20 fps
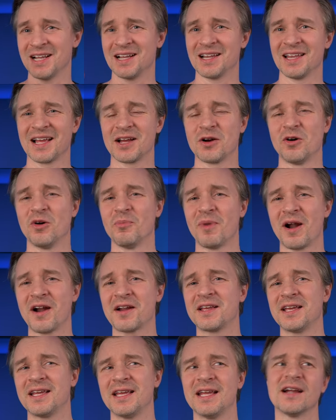like old
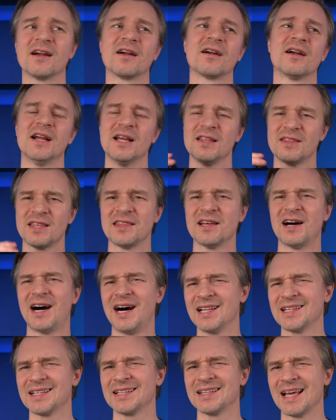Marky here, then the
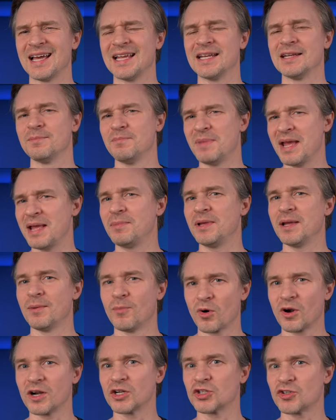Hollyland may be a
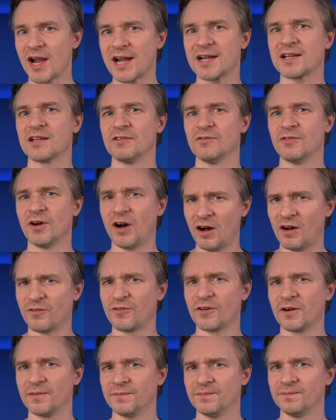more attractive offer.